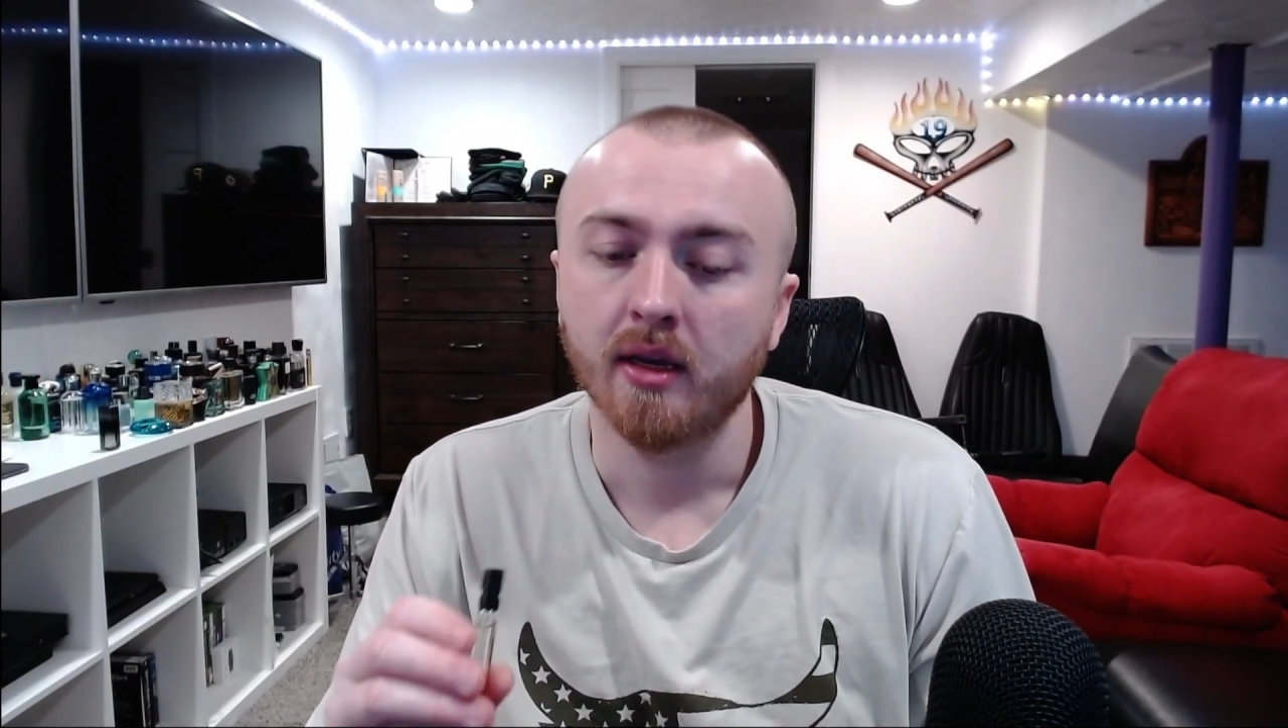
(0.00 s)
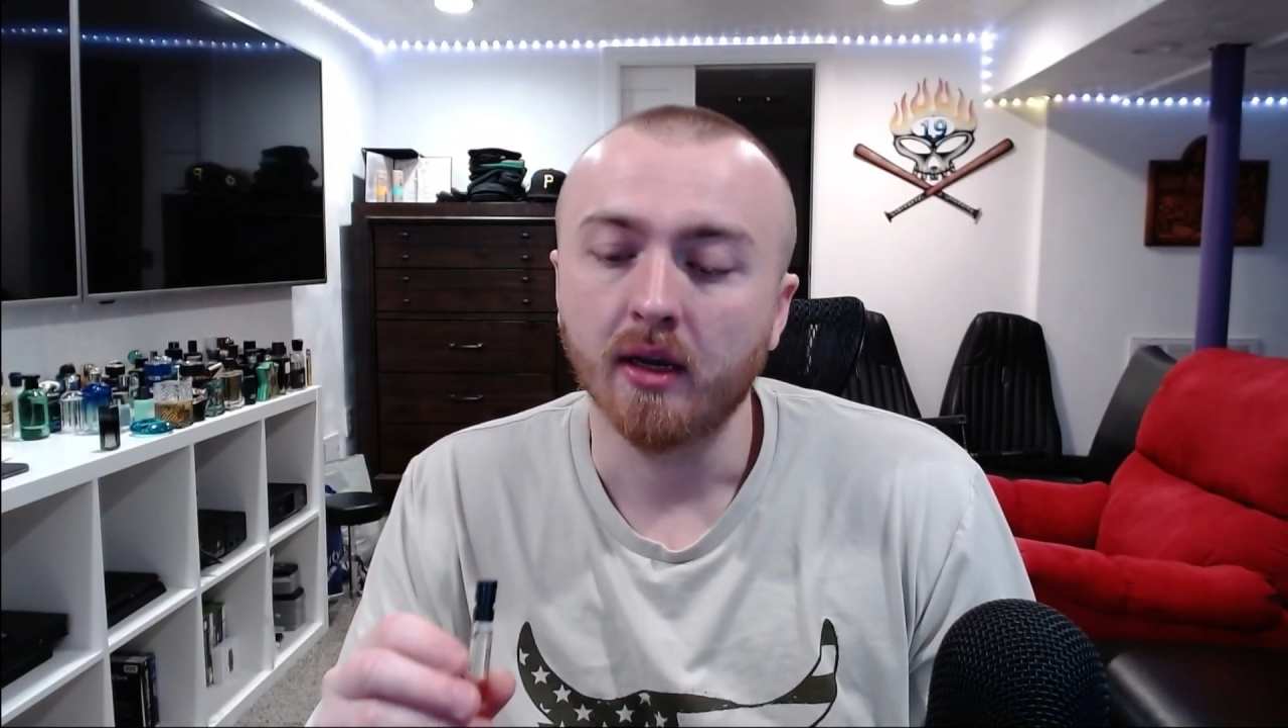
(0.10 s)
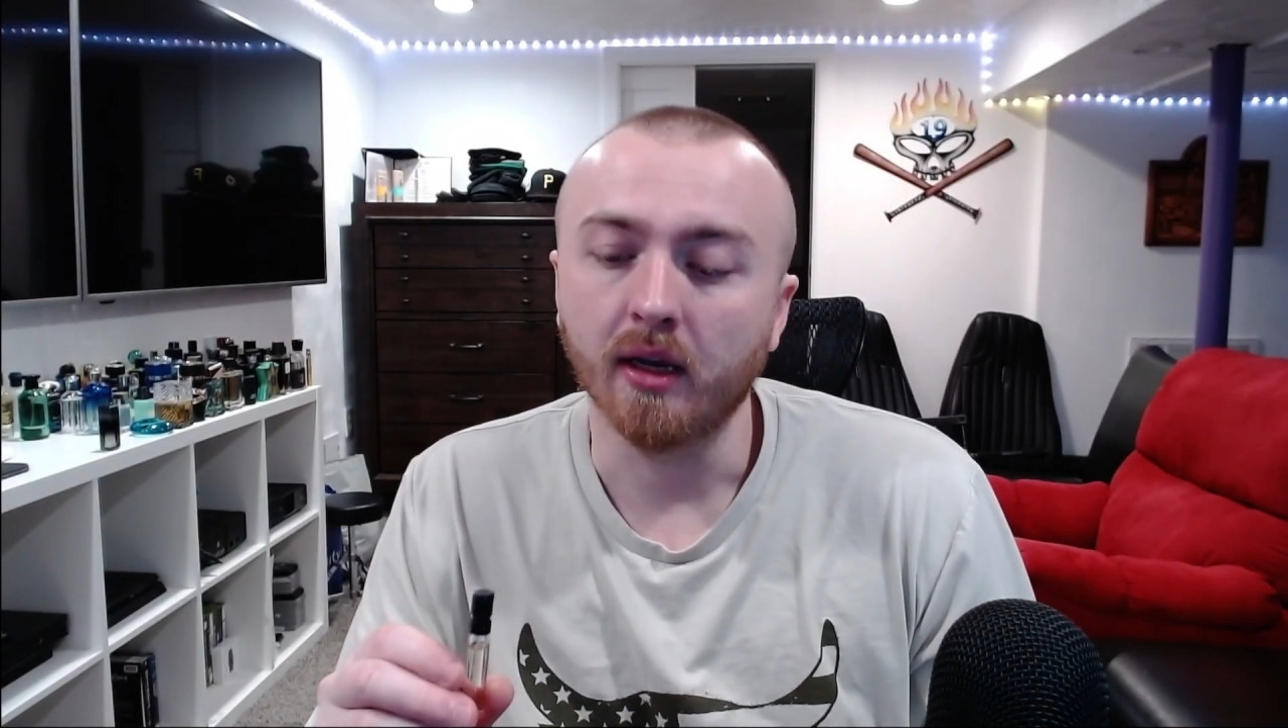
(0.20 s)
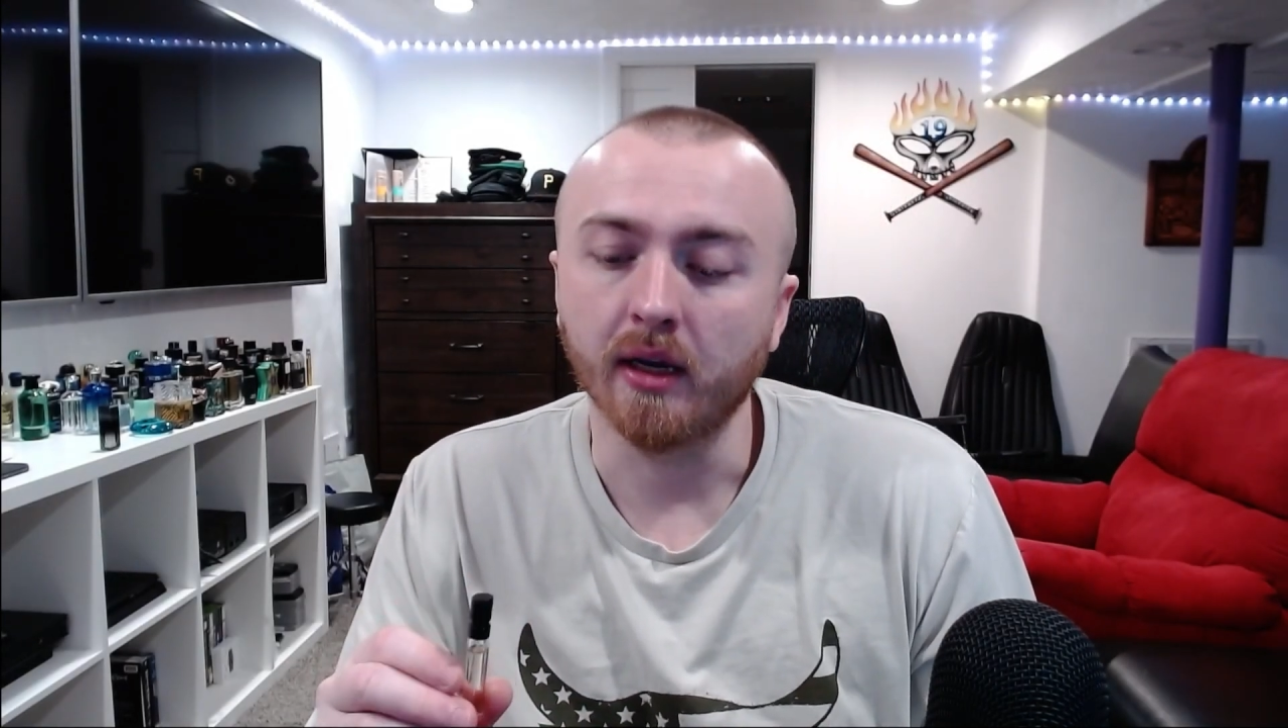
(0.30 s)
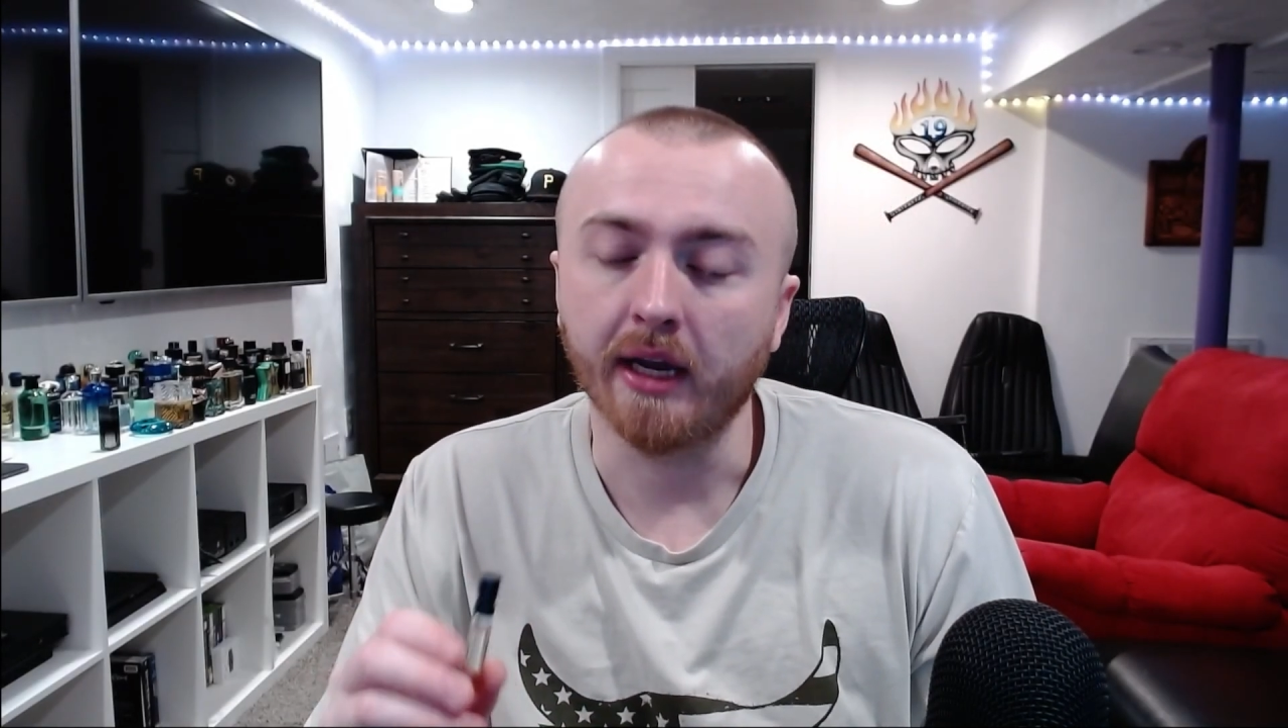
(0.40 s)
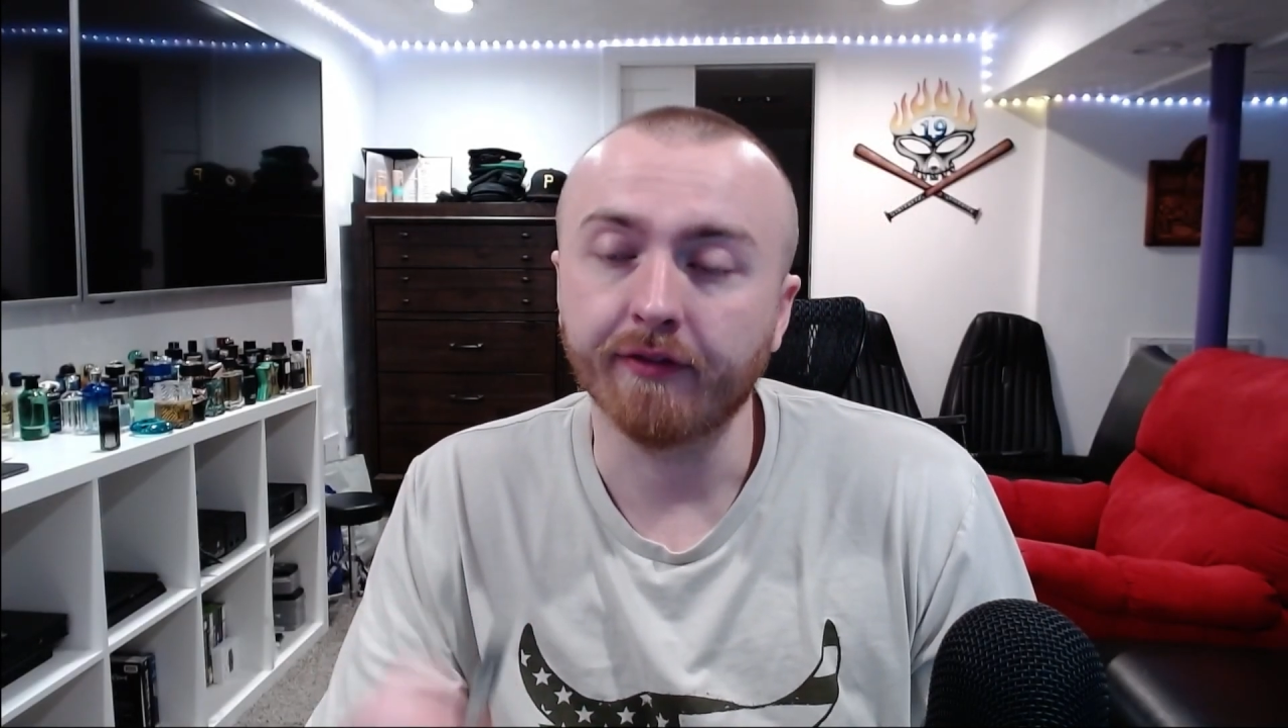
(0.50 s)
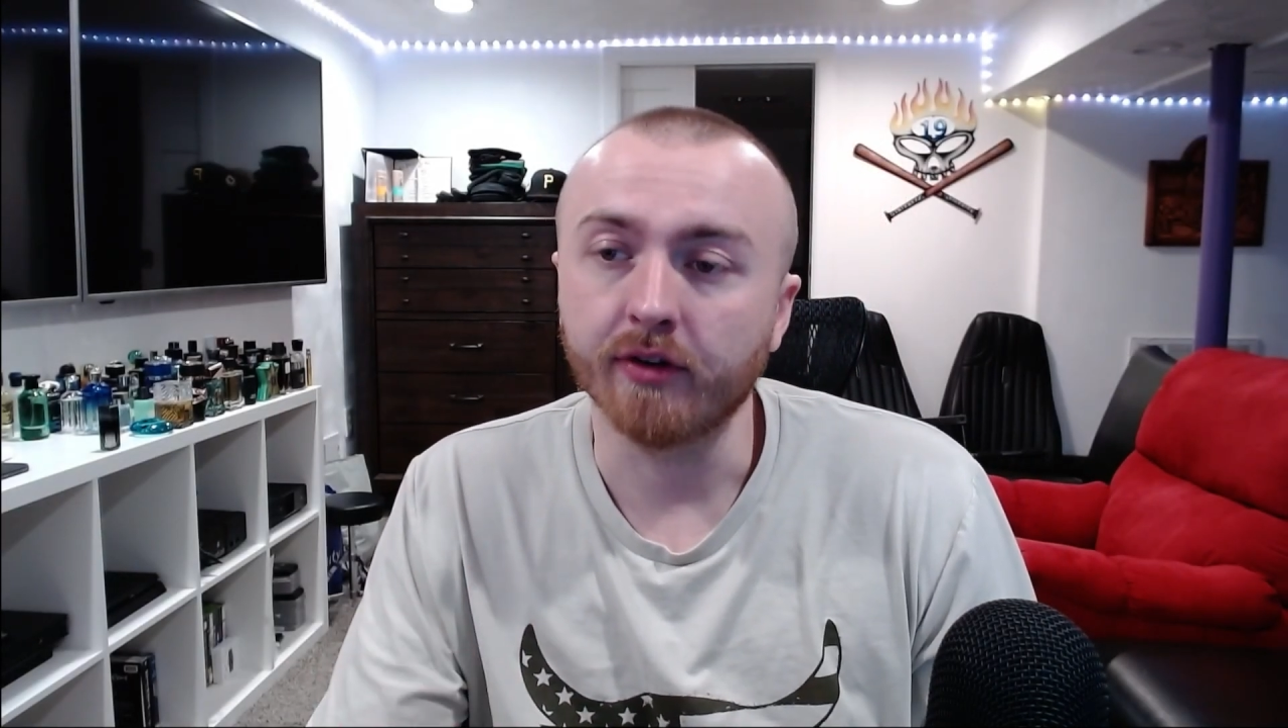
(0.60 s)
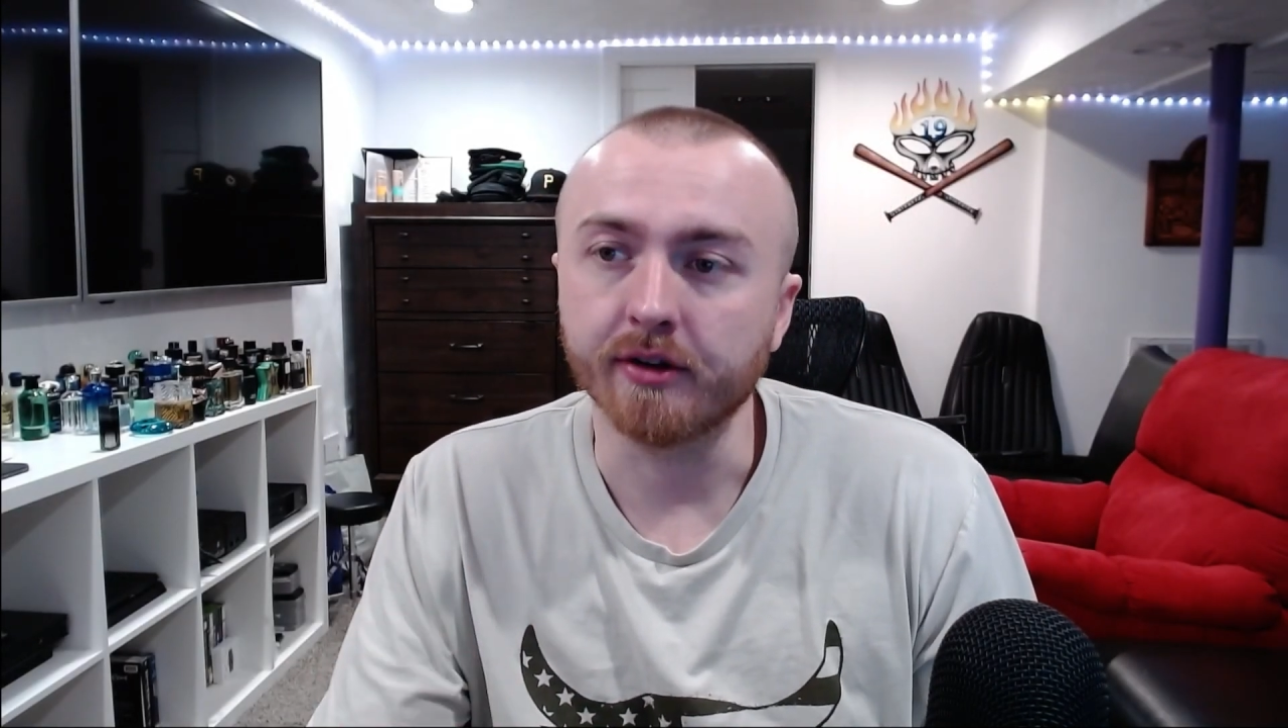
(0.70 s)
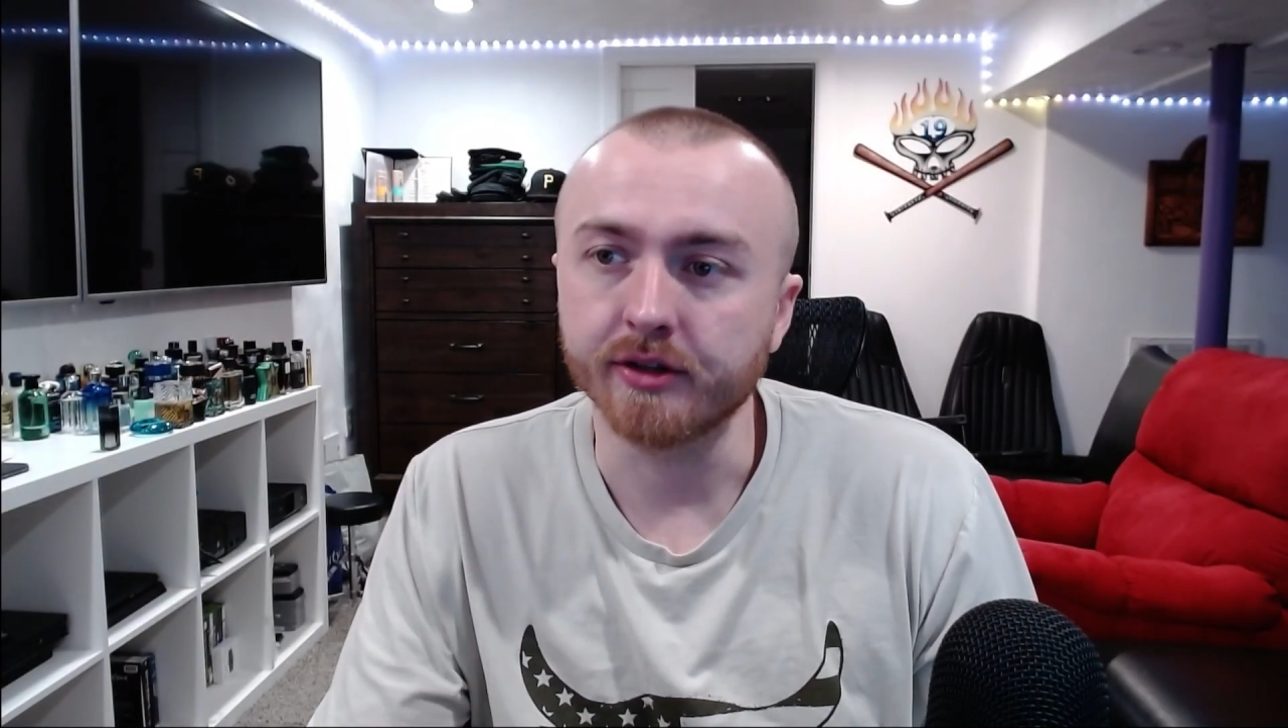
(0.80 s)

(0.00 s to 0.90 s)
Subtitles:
at Fragrance